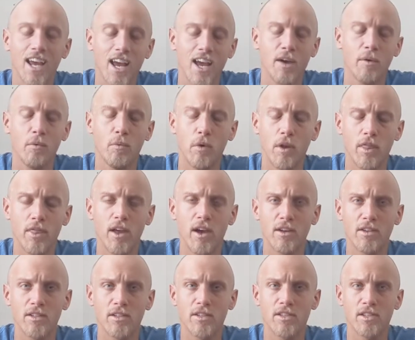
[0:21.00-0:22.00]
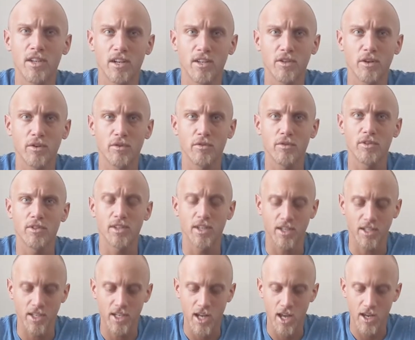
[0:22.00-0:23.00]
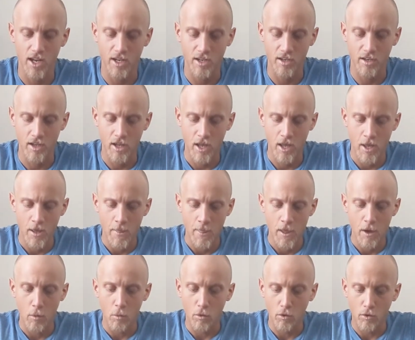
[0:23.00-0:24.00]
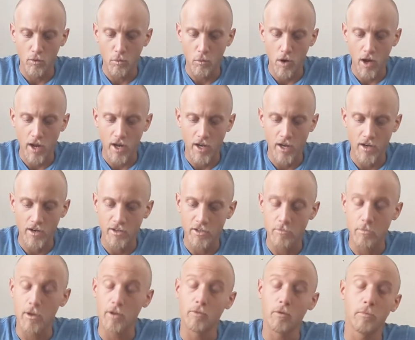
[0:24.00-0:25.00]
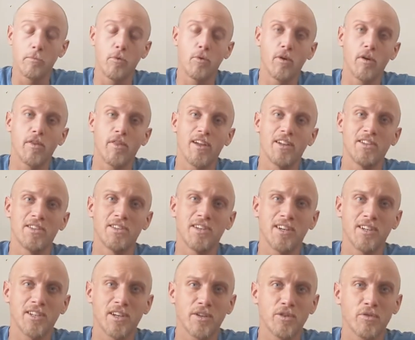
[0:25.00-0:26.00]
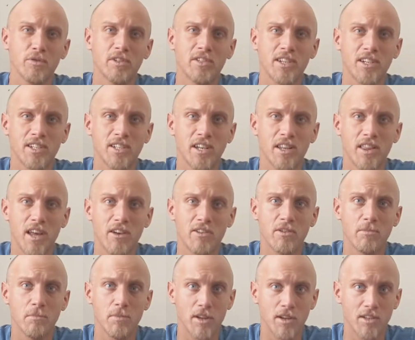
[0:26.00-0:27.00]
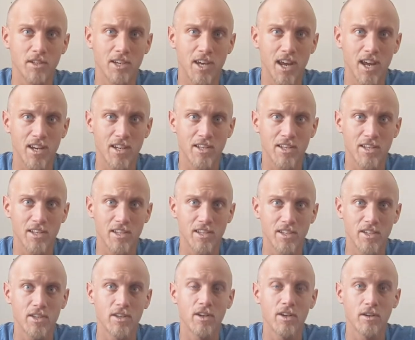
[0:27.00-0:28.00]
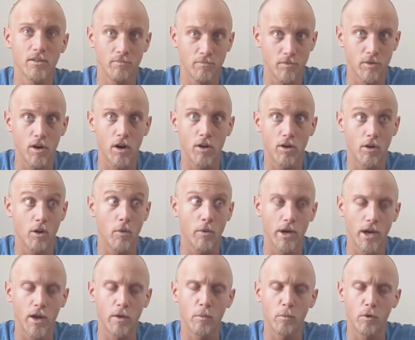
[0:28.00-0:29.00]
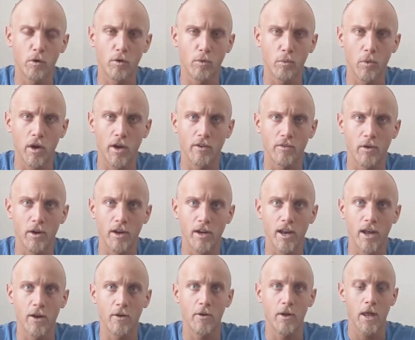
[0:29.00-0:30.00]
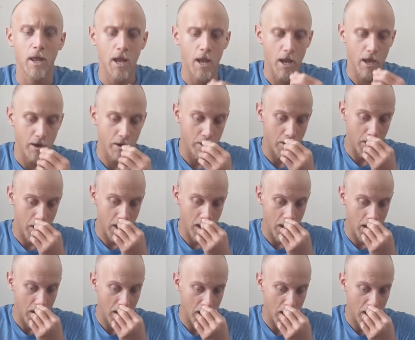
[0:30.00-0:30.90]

at 1,668. Worldwide, it is being reported that 660,000 plus cases are going on worldwide right now, and